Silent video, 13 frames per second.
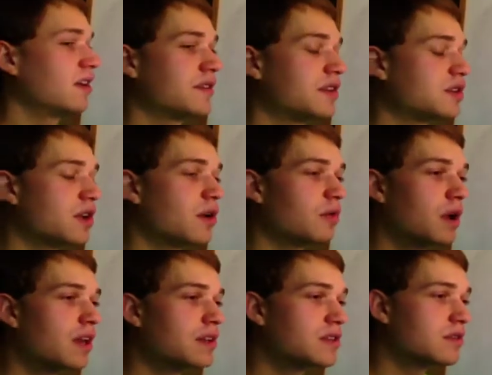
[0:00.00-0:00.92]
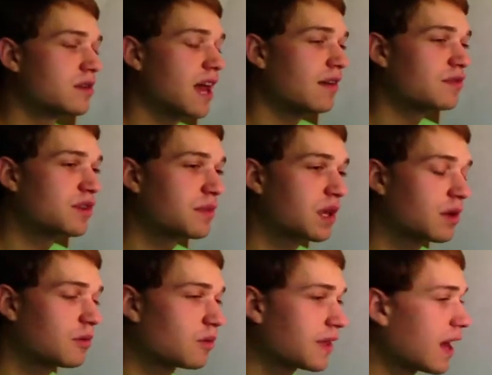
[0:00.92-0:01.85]
There's no way to have
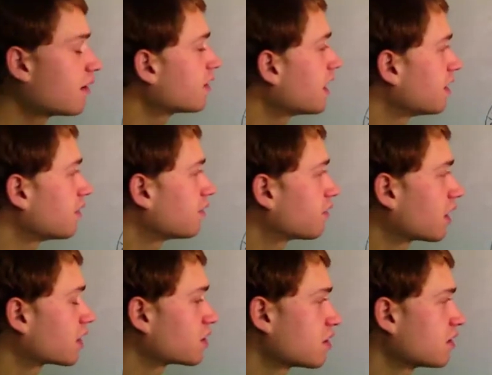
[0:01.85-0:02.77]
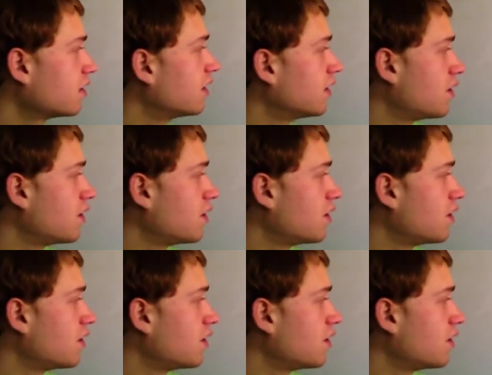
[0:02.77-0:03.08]
something without any friction.